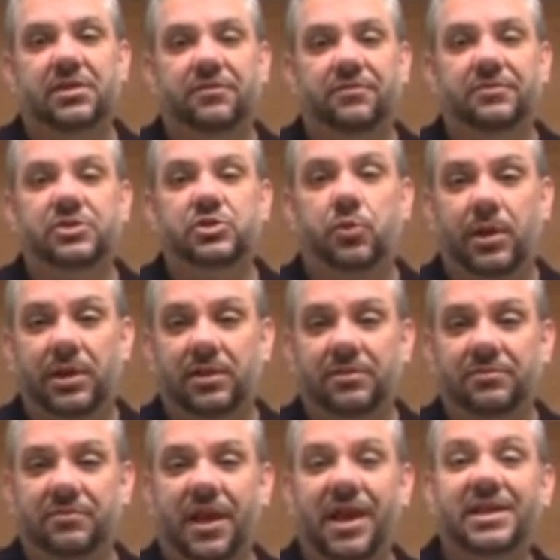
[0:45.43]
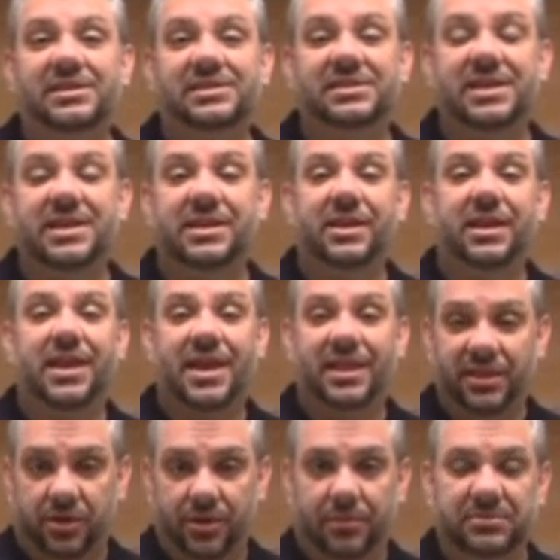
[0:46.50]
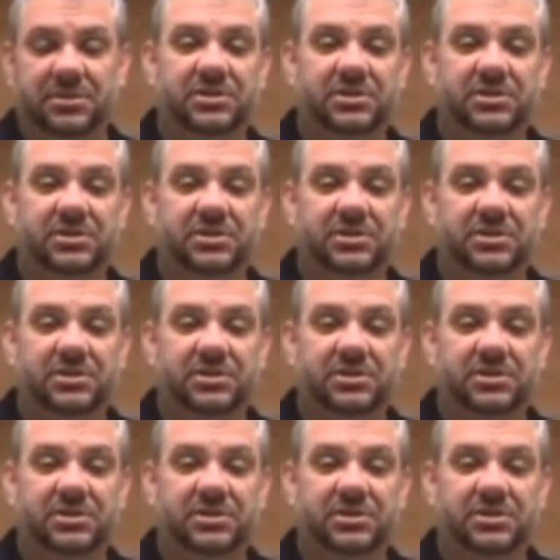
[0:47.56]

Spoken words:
of 1218 kilograms.